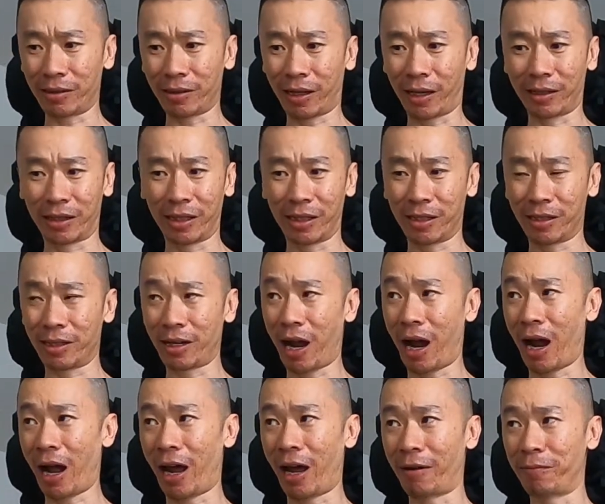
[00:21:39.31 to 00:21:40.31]
I think
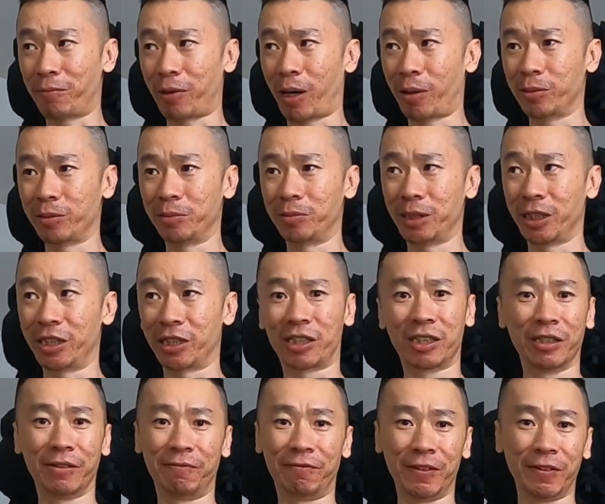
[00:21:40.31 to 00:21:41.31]
I have probably a
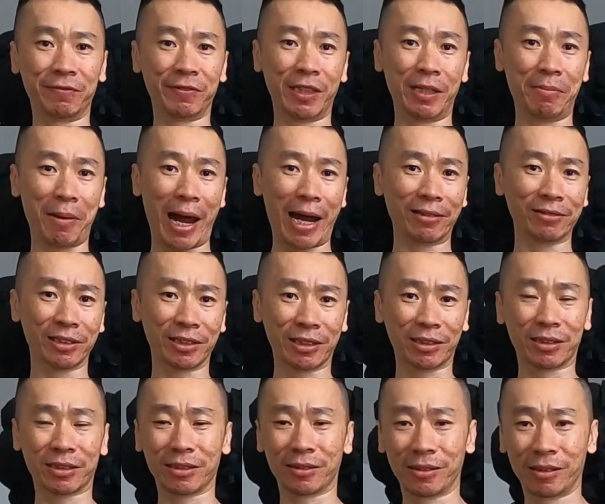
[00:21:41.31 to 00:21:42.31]
good 50 pounds
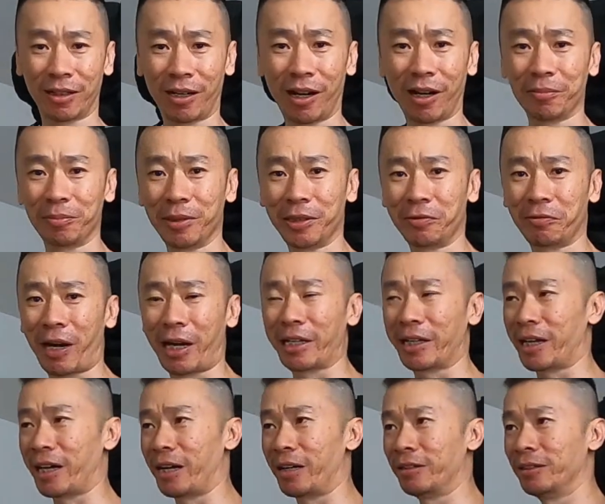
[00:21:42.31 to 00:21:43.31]
on me right
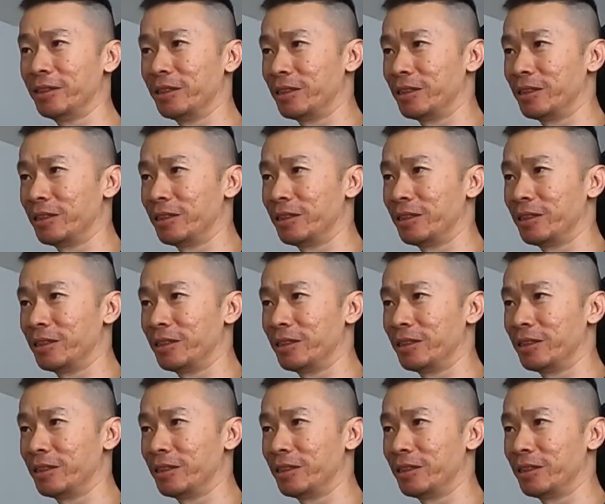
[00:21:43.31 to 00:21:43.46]
now.